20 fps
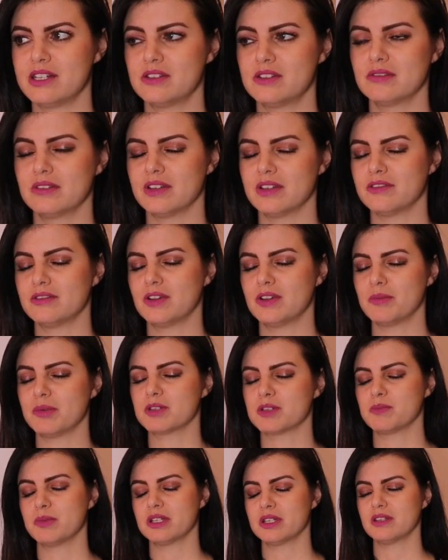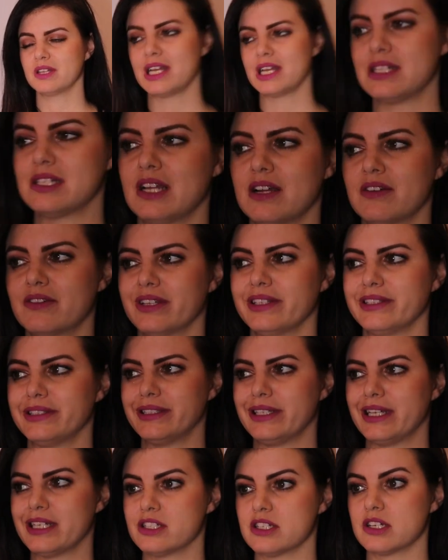I do love notebooks, but that's not really
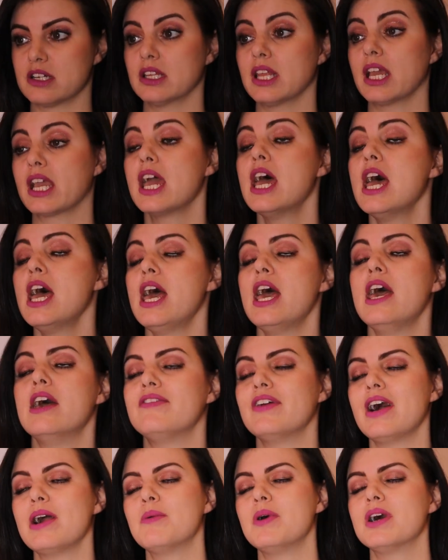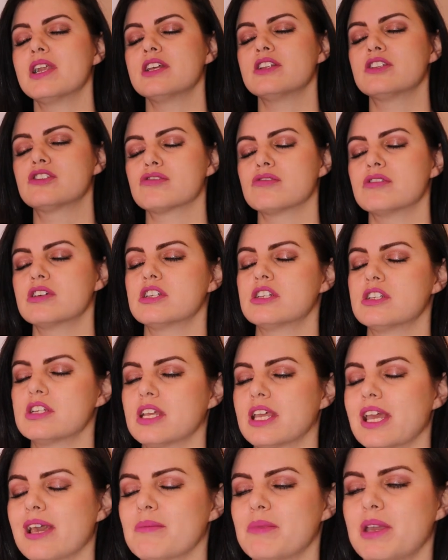the answer. Like, if I wanted George
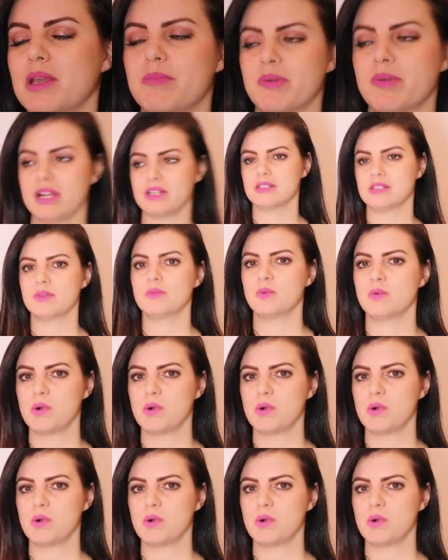to get me a present,